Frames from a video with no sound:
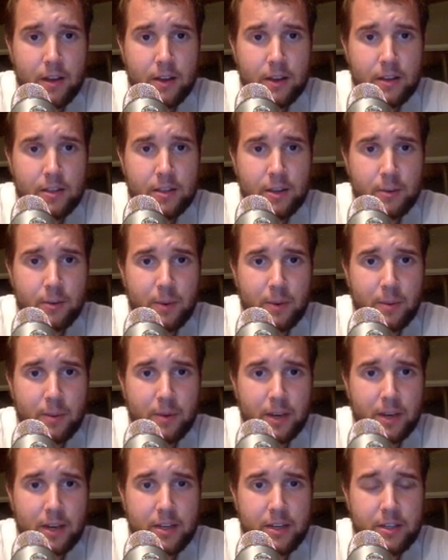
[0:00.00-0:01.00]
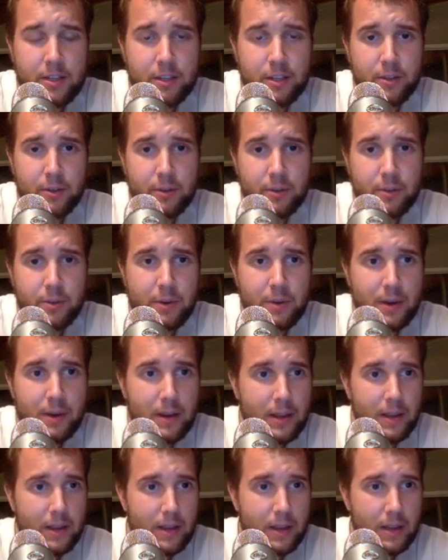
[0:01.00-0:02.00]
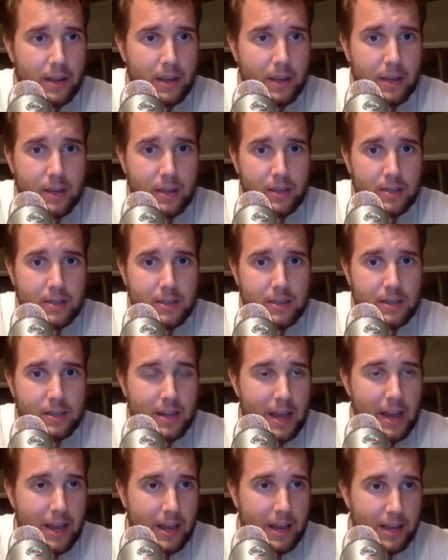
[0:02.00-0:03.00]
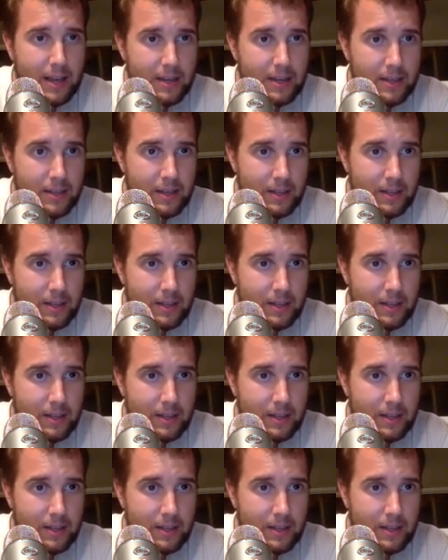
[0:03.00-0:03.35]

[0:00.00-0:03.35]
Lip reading: So what we're going to do is add